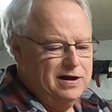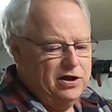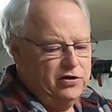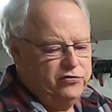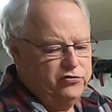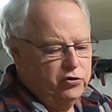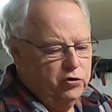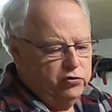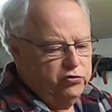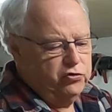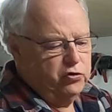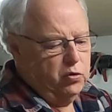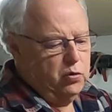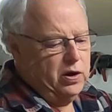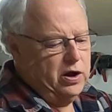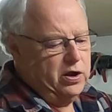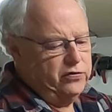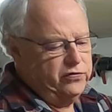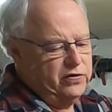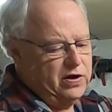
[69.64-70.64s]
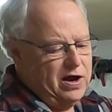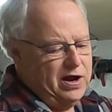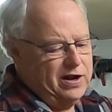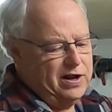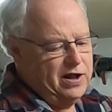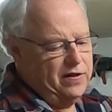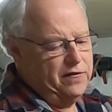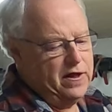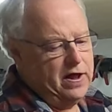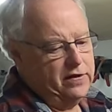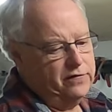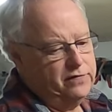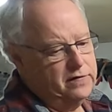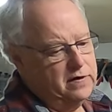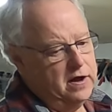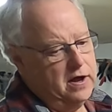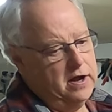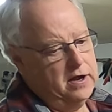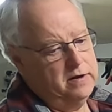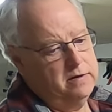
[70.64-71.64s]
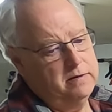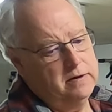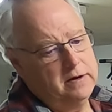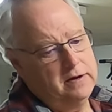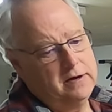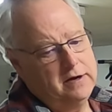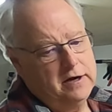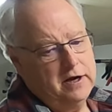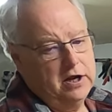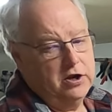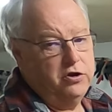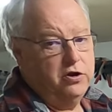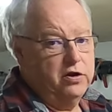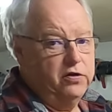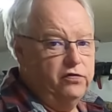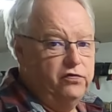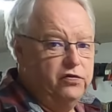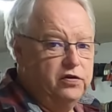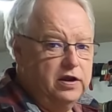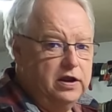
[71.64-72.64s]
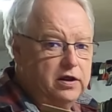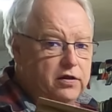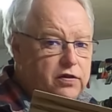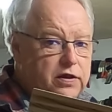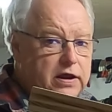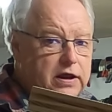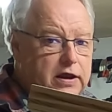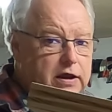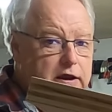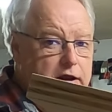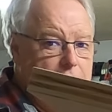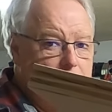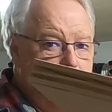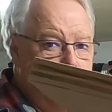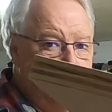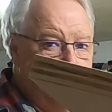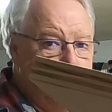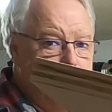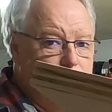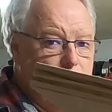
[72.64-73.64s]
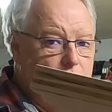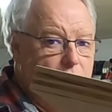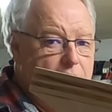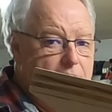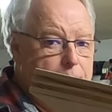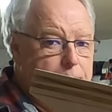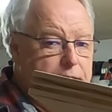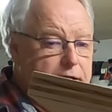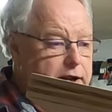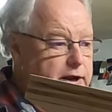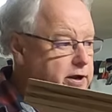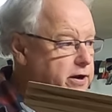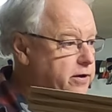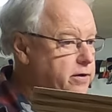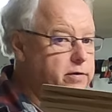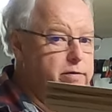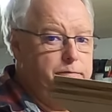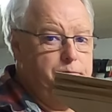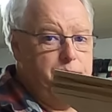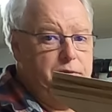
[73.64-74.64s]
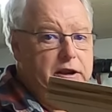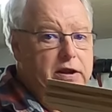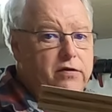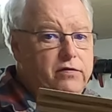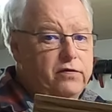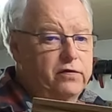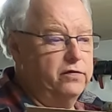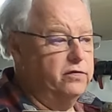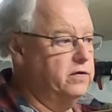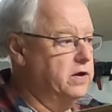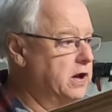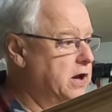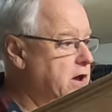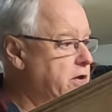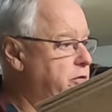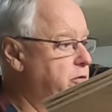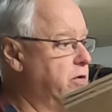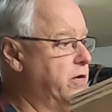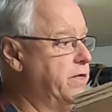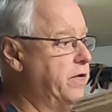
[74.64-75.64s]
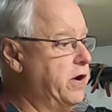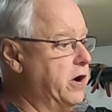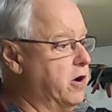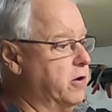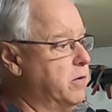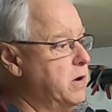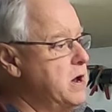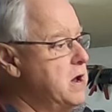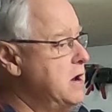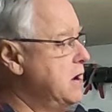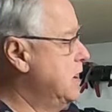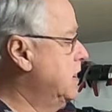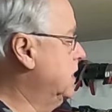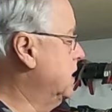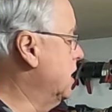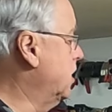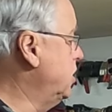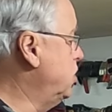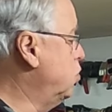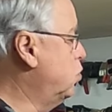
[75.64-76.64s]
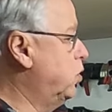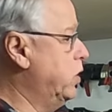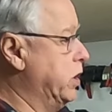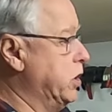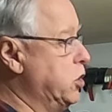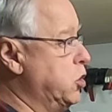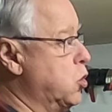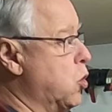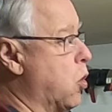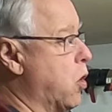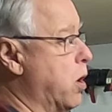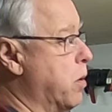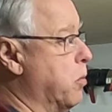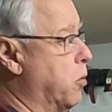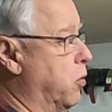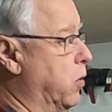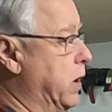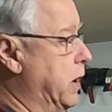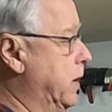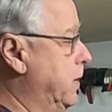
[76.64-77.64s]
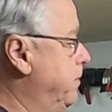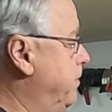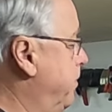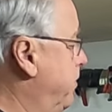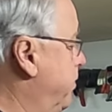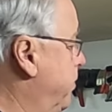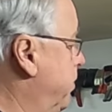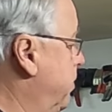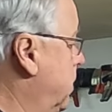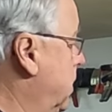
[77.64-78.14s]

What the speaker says: so-so side on that side, and you can see the laminated pieces together in there. Now, you wouldn't normally